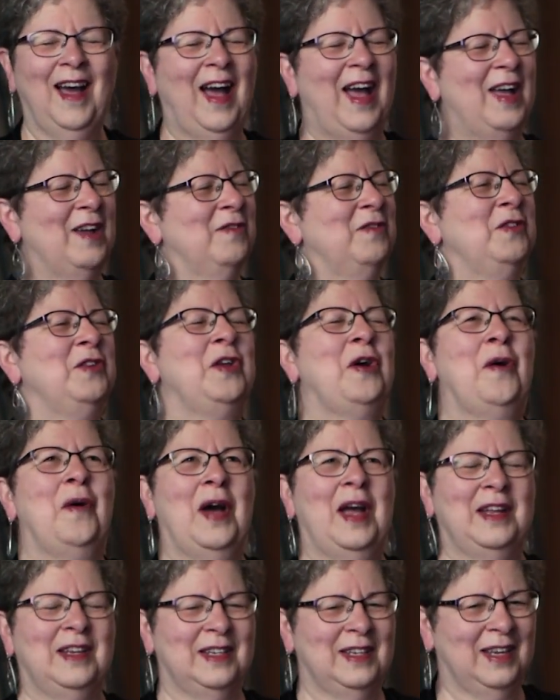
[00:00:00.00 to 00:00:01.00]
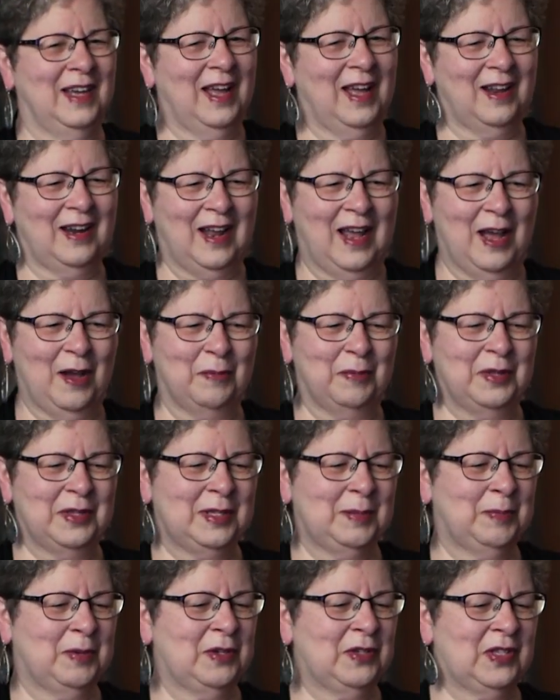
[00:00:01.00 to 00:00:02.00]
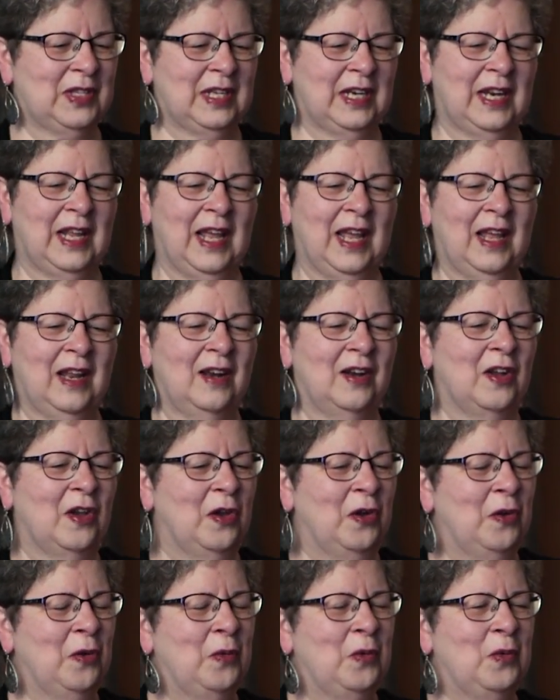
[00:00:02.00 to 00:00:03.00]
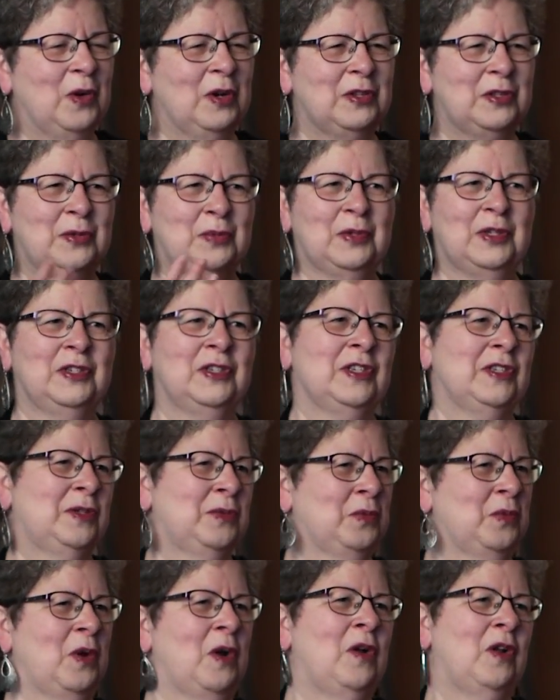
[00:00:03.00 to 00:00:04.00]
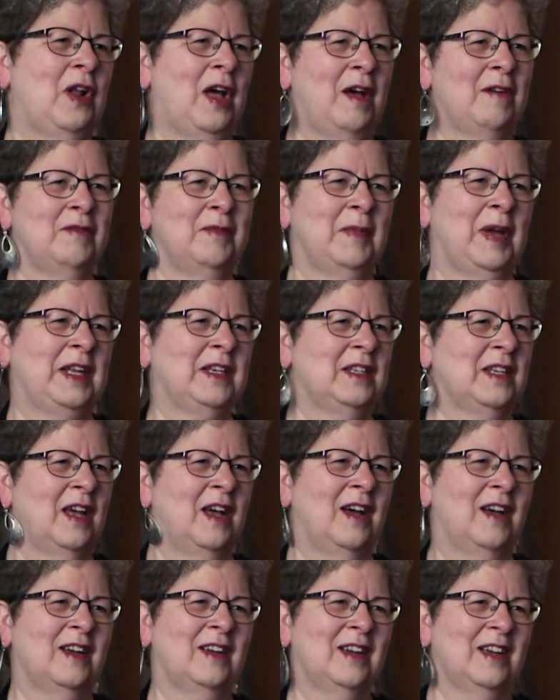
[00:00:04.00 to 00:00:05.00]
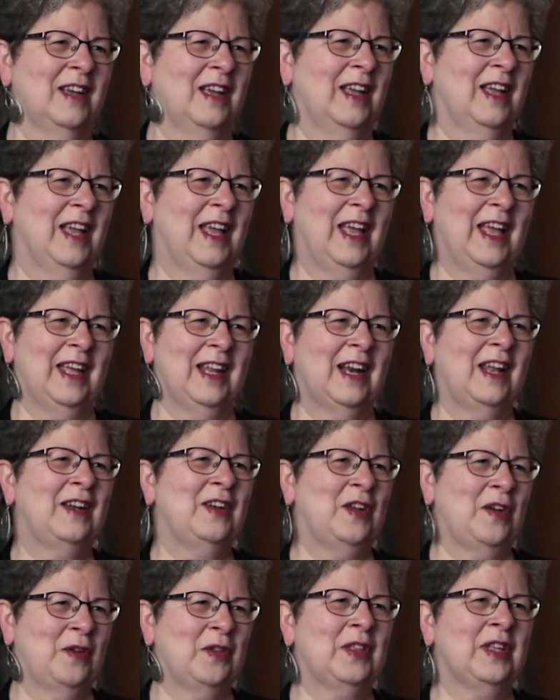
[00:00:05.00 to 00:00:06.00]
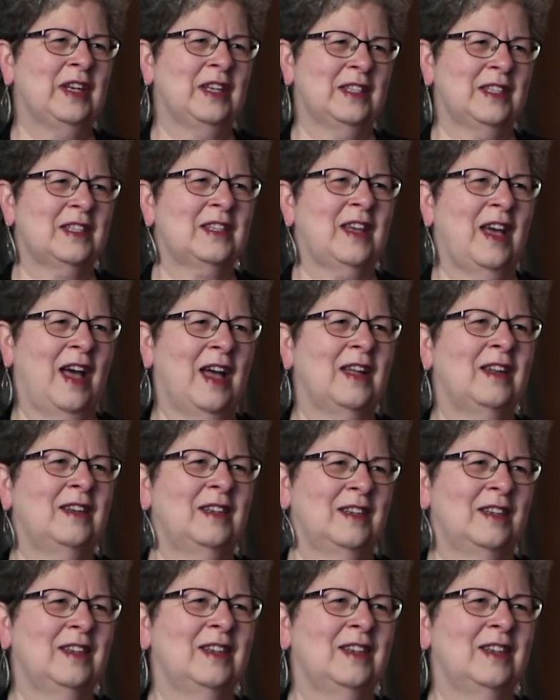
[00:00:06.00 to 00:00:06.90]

I have no idea how to help this person, and words will just roll off my tongue, and I know that it's God.